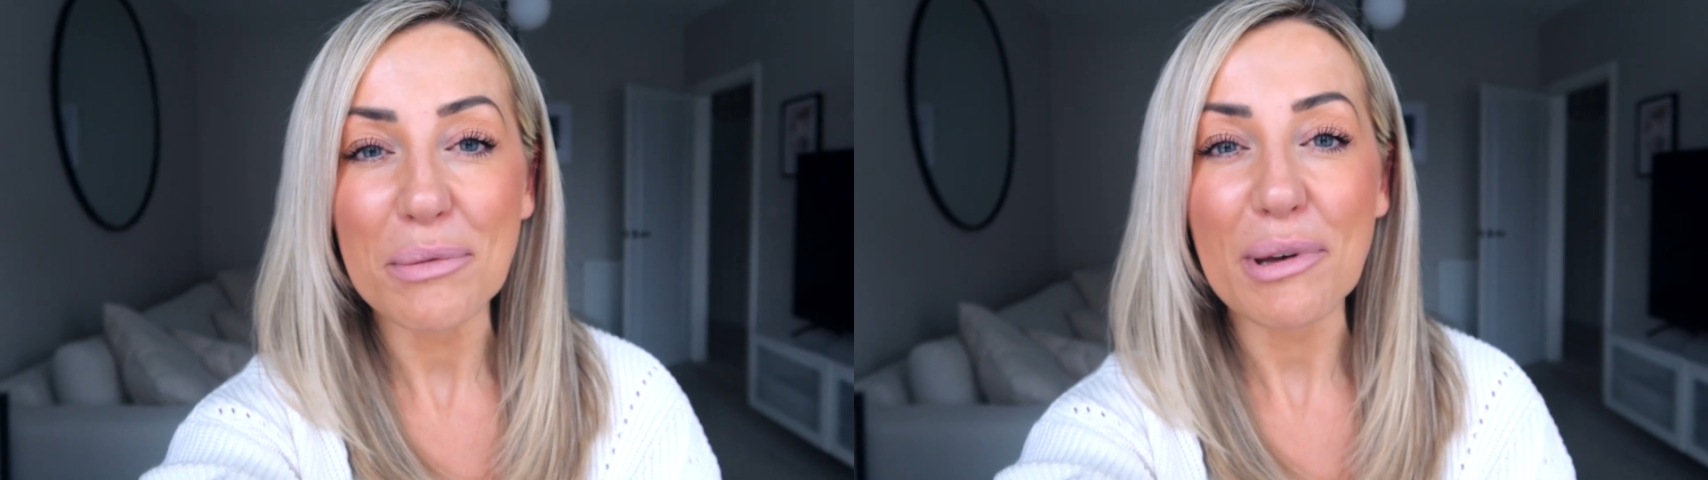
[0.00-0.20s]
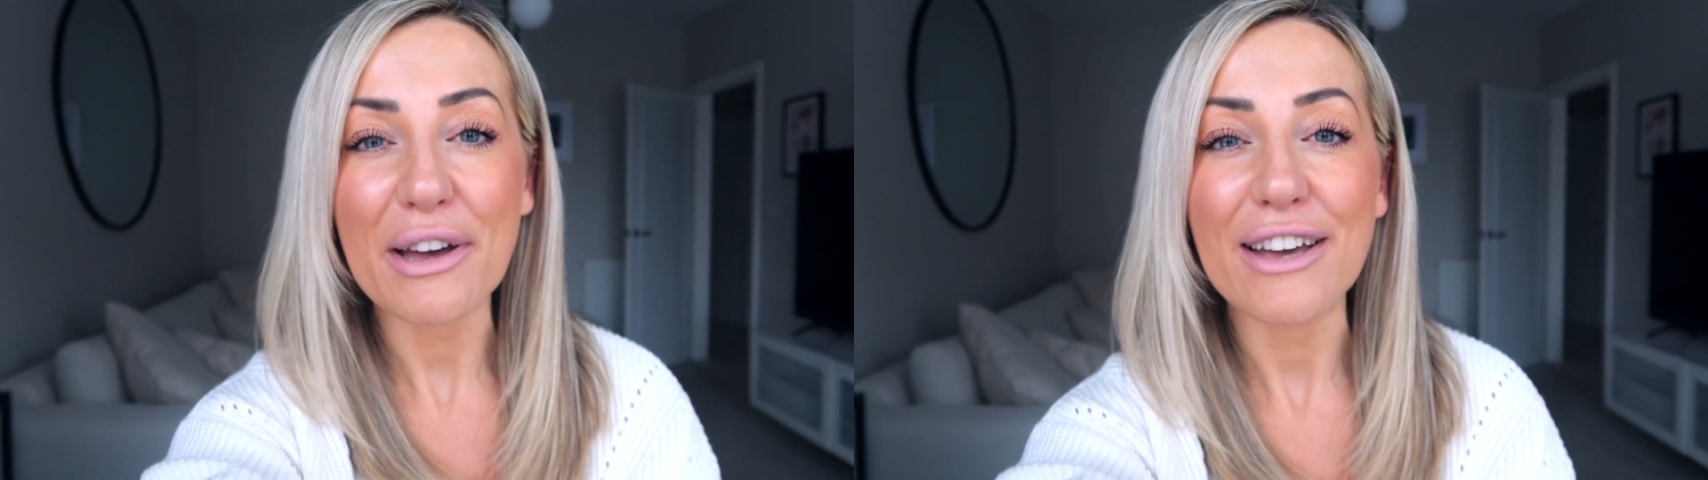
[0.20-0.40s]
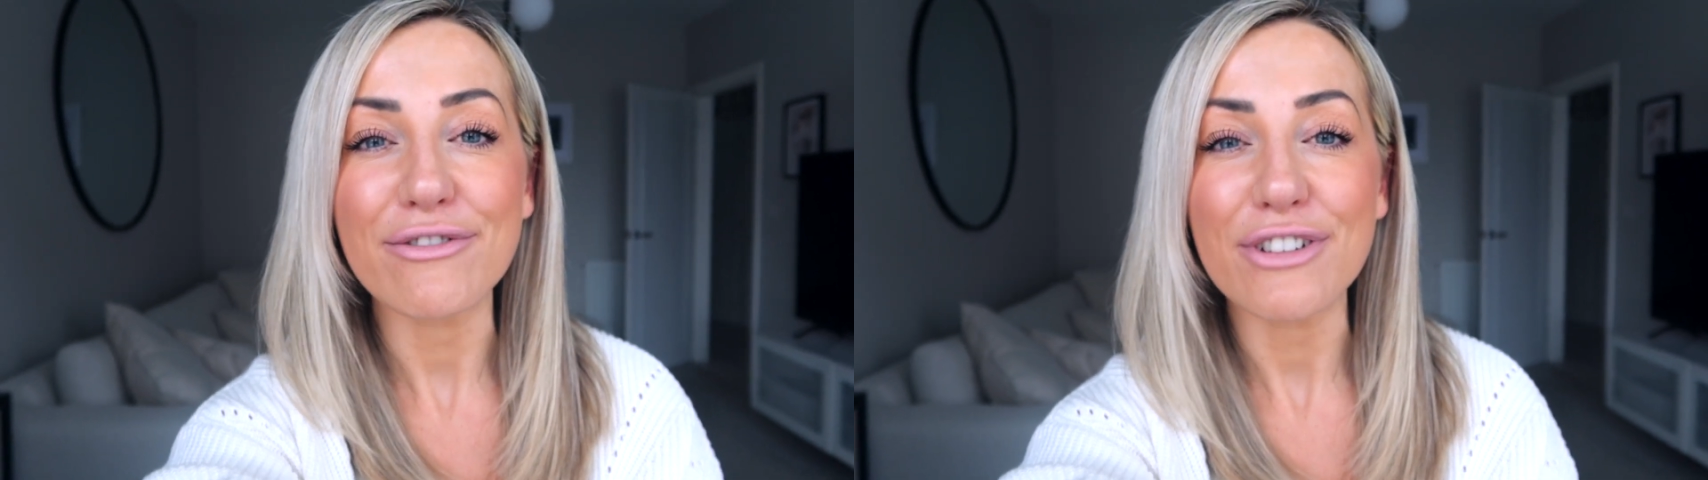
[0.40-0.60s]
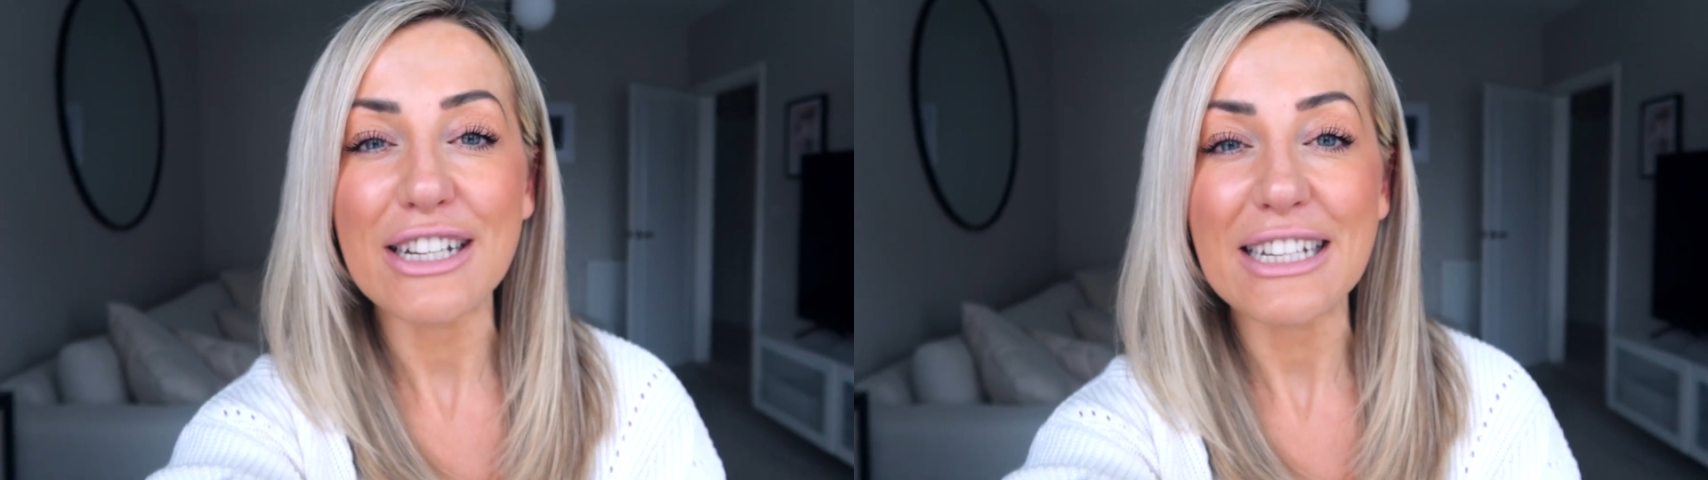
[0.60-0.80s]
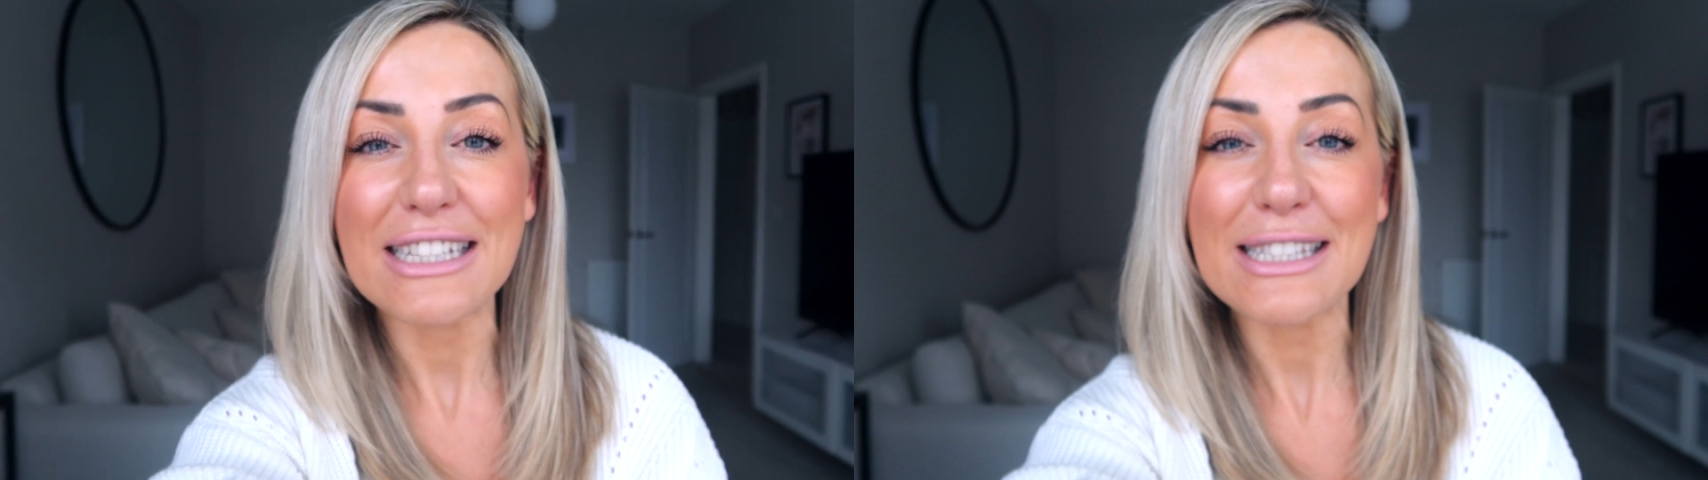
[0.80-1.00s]
but it
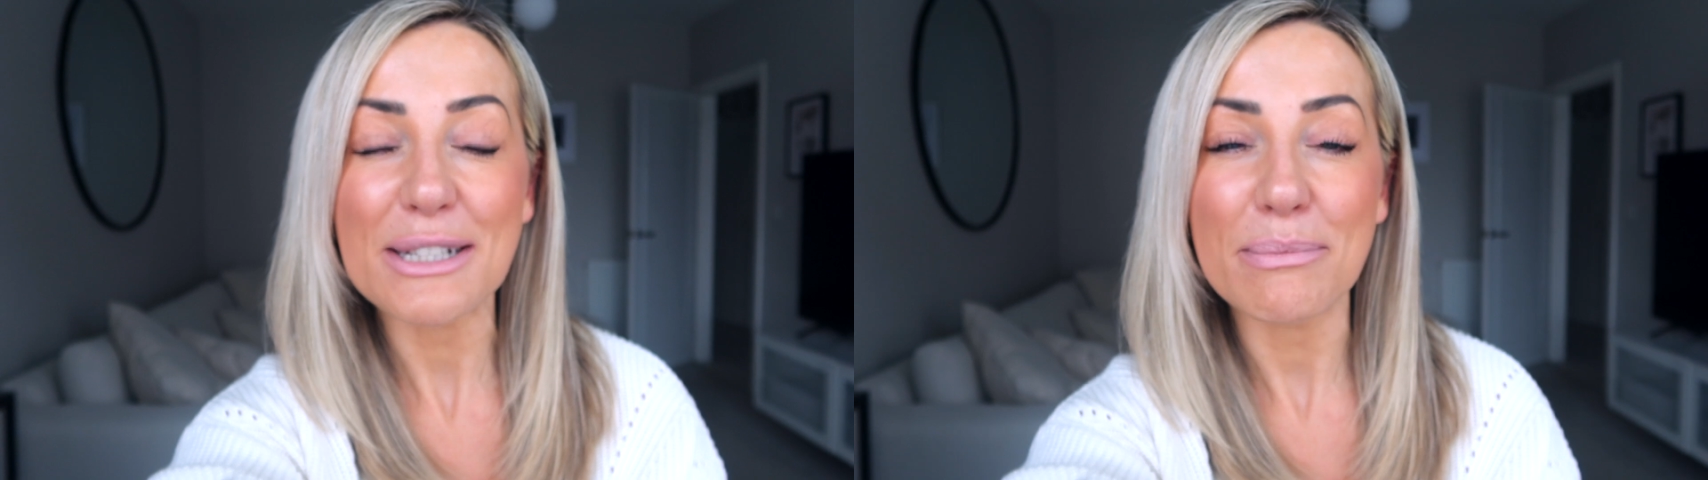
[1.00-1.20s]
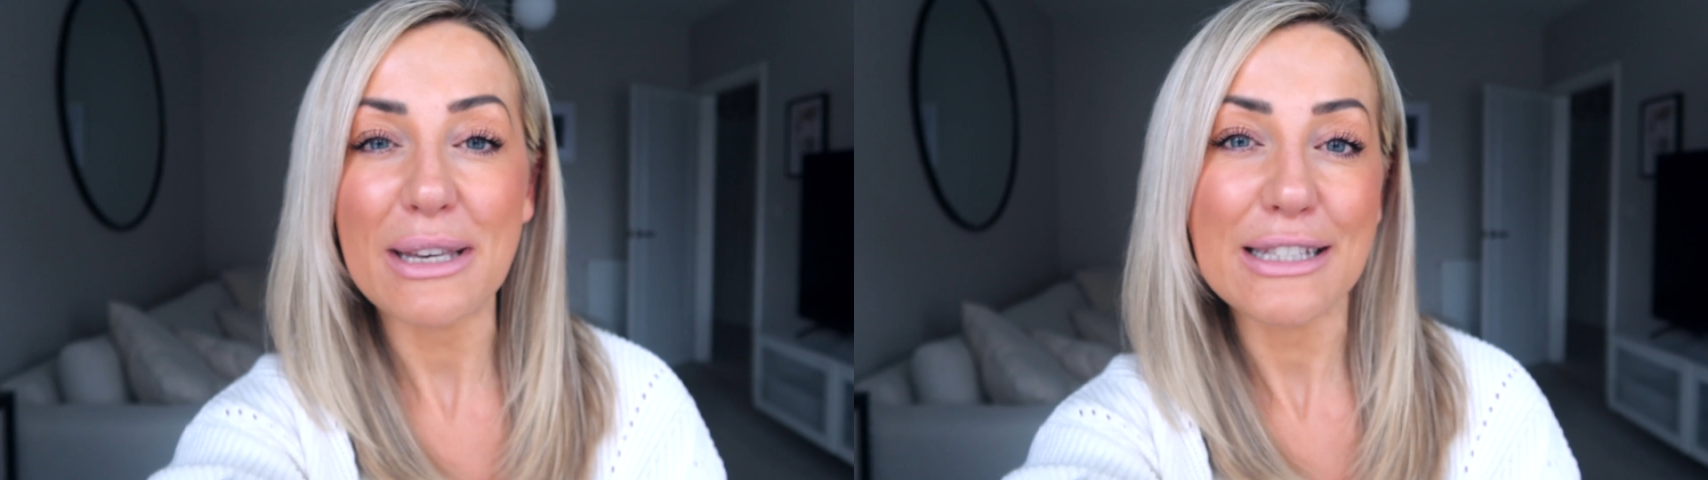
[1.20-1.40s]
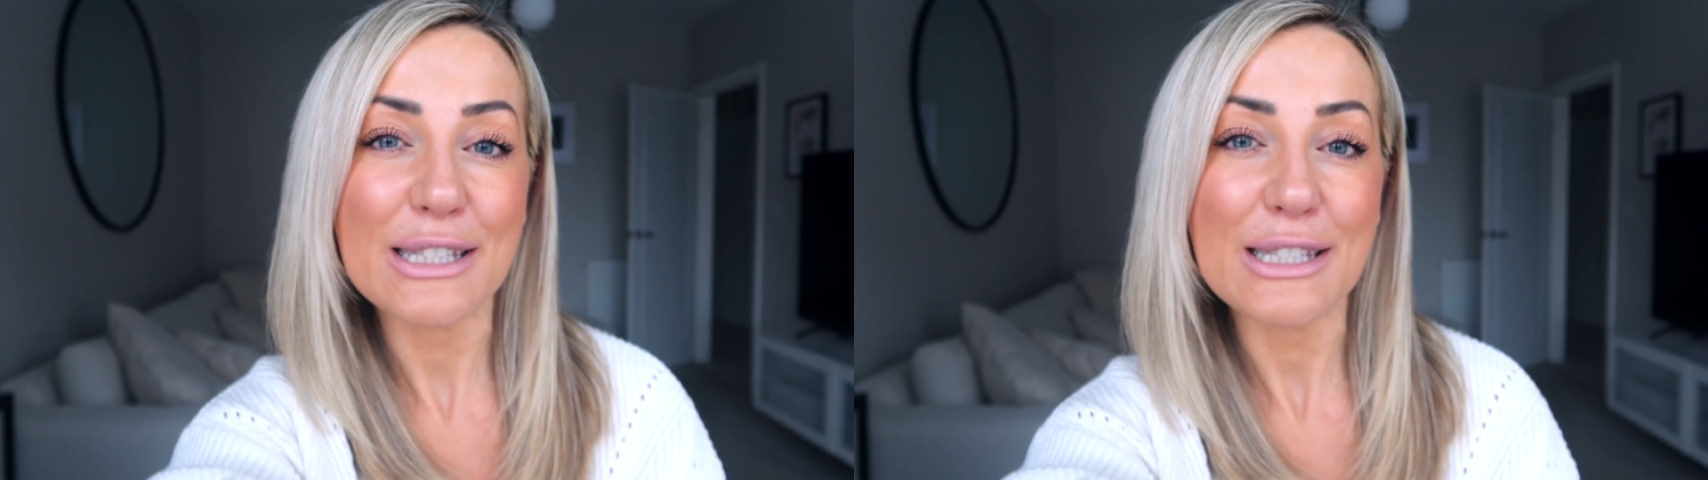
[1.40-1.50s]
really needs to mean